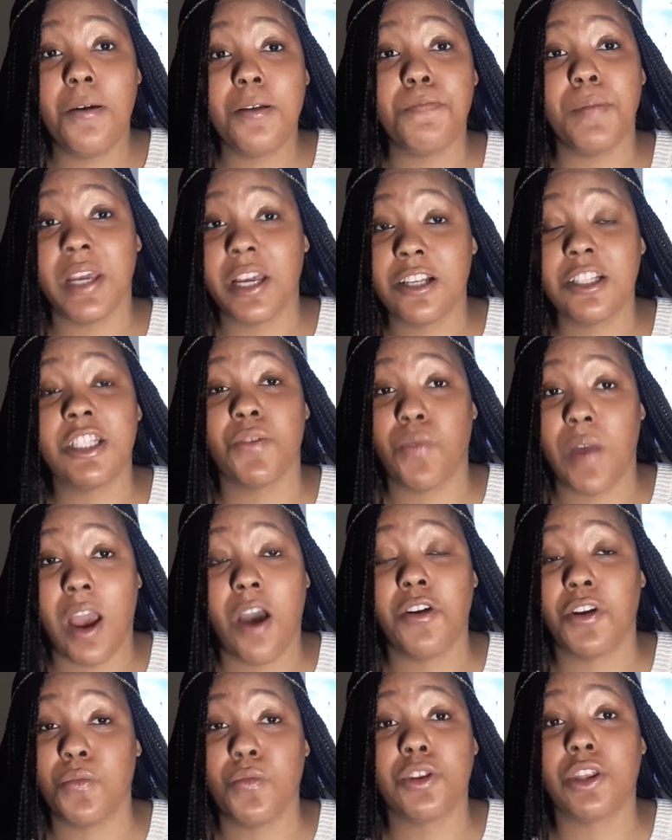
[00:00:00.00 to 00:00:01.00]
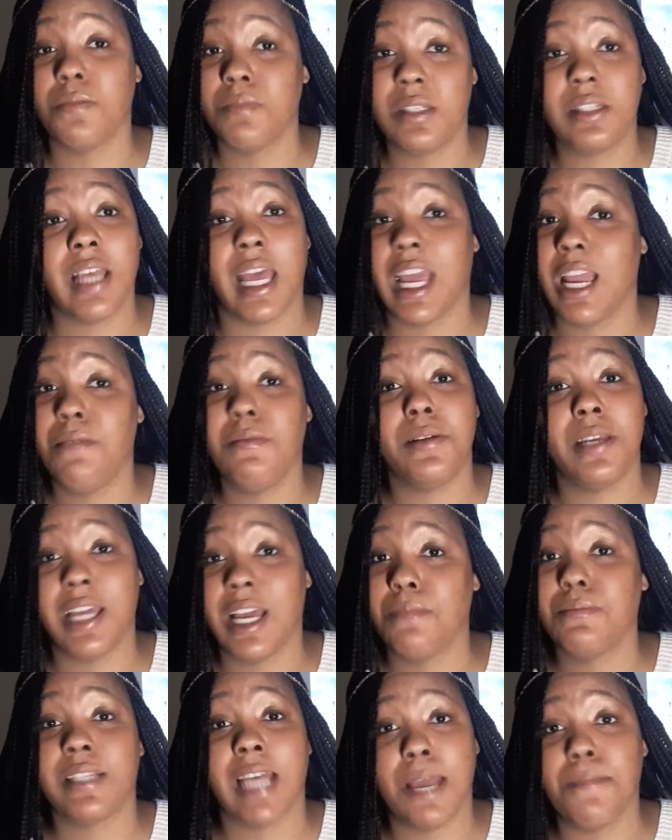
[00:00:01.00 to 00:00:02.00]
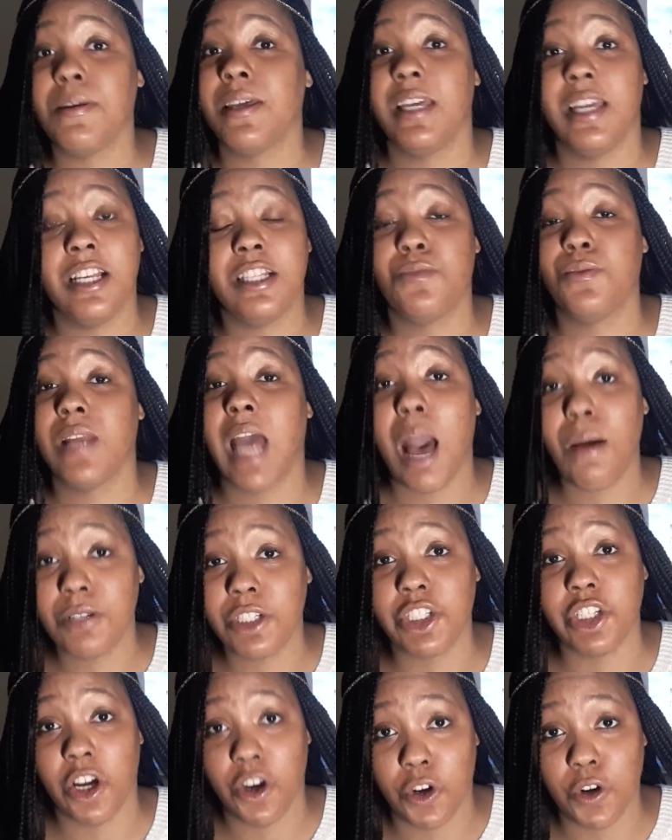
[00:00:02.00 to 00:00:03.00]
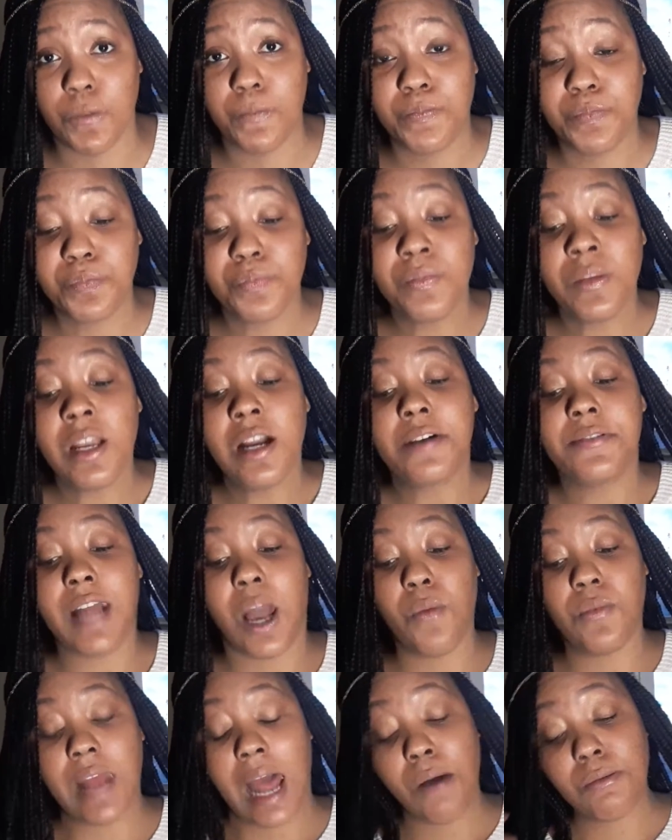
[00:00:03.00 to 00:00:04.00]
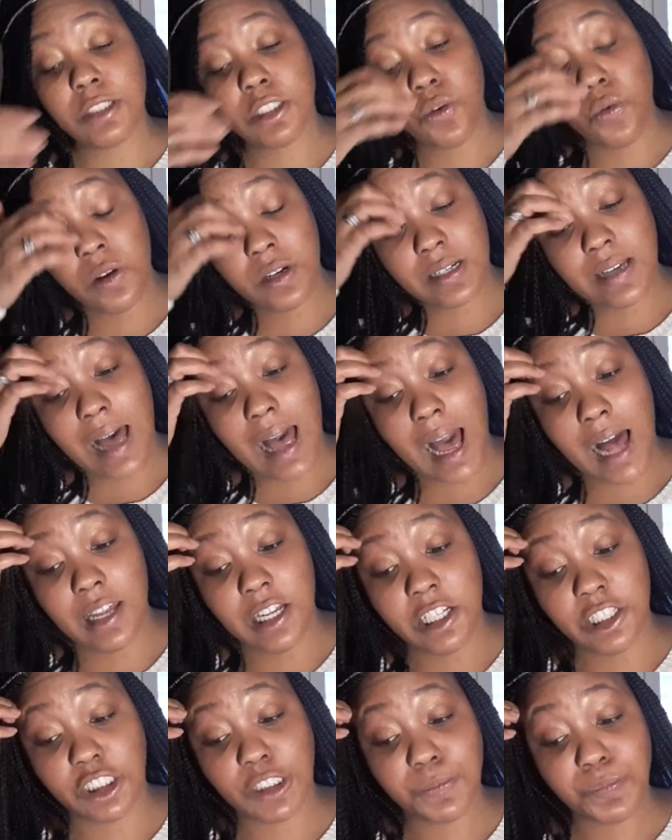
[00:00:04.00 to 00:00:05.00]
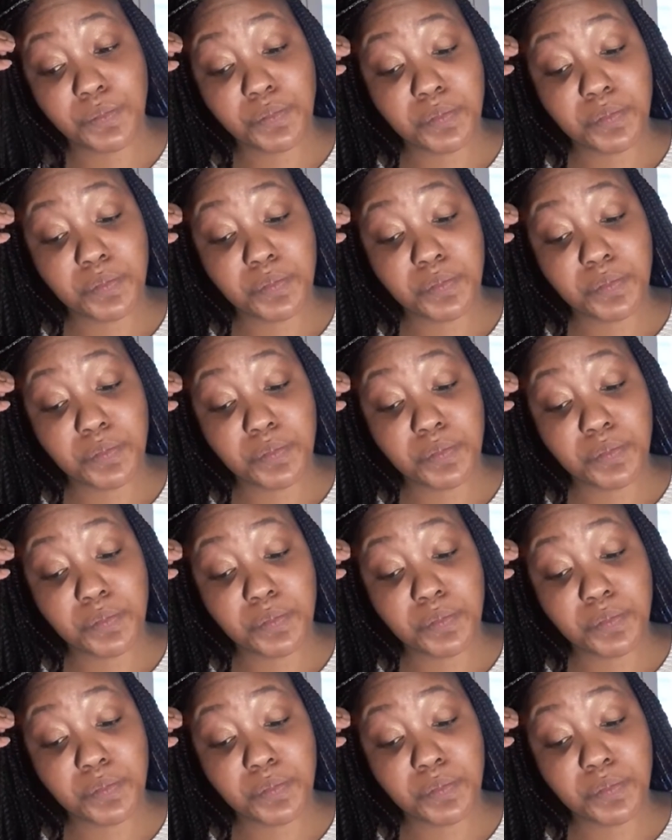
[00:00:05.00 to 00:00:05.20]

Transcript: being surrounded with them same damn type of kids when I was younger. Now, when I was going to college,